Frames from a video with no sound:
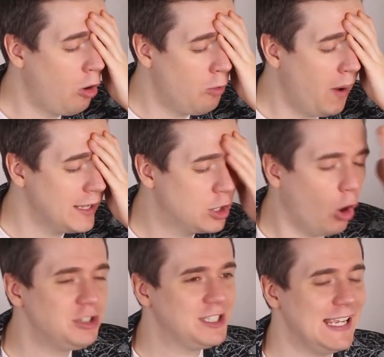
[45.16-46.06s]
Oh my
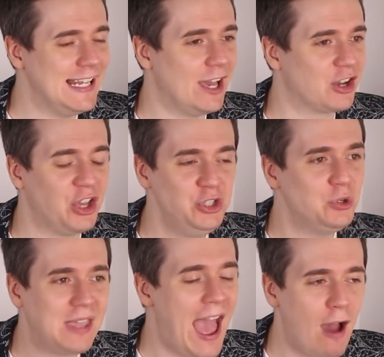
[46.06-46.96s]
god, Delia, can
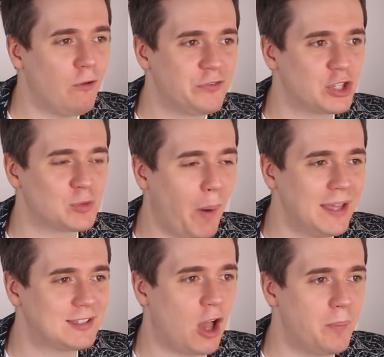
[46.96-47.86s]
you get out of the
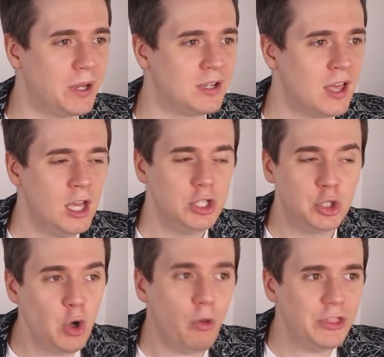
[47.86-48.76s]
spice cupboard?
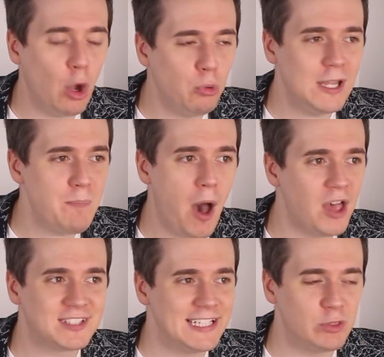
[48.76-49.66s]
You're not the only
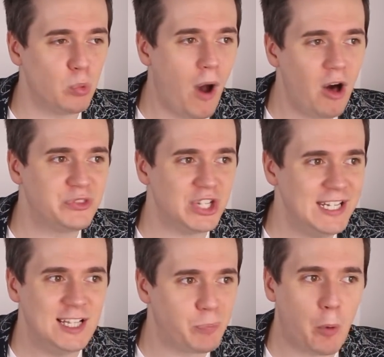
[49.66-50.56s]
person in the world that
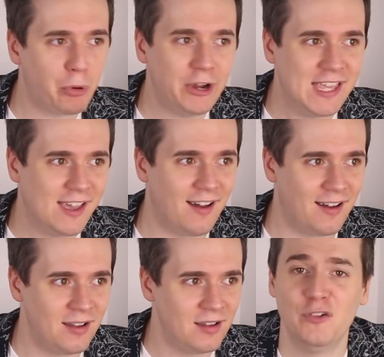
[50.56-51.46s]
needs
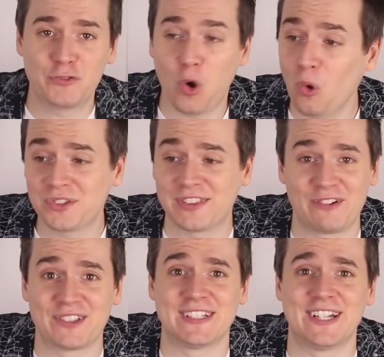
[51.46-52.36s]
paprika. Of course
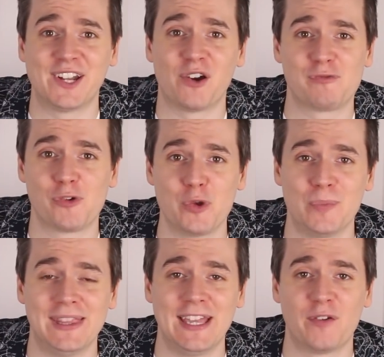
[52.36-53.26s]
there isn't enough
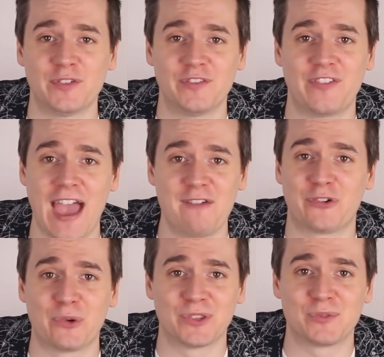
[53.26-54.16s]
room in the oven for
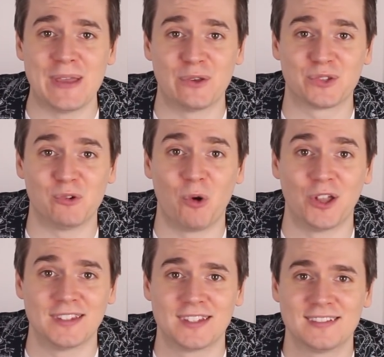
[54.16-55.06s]
everyone's meals at
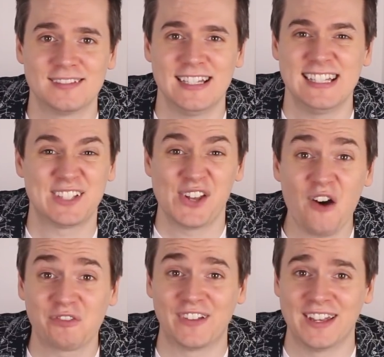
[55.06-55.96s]
once. It's an
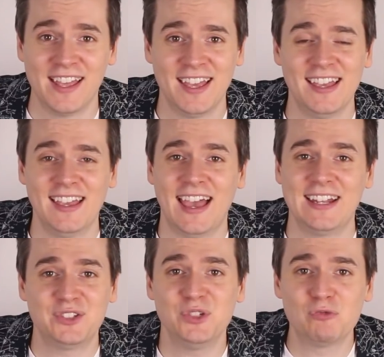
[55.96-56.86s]
oven.
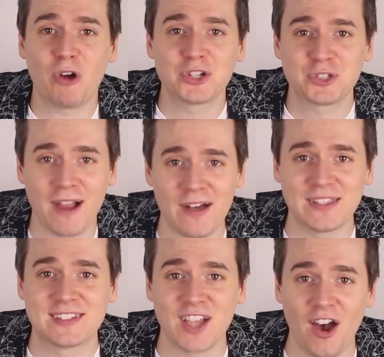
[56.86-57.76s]
And as you rush around
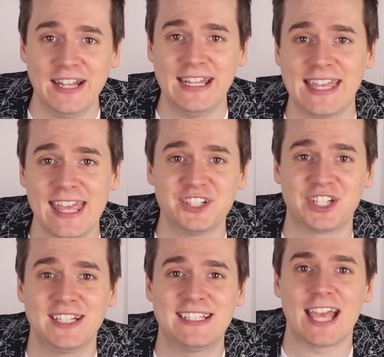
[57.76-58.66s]
this tiny
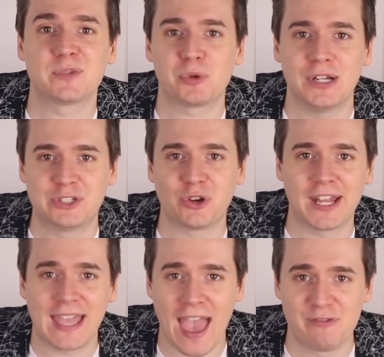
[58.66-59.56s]
kitchen desperately trying
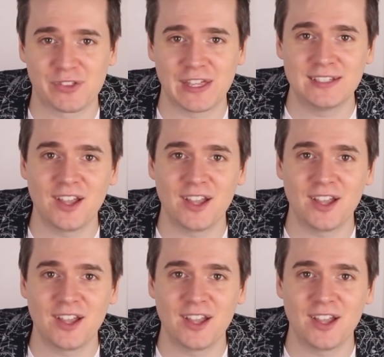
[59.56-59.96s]
to get everything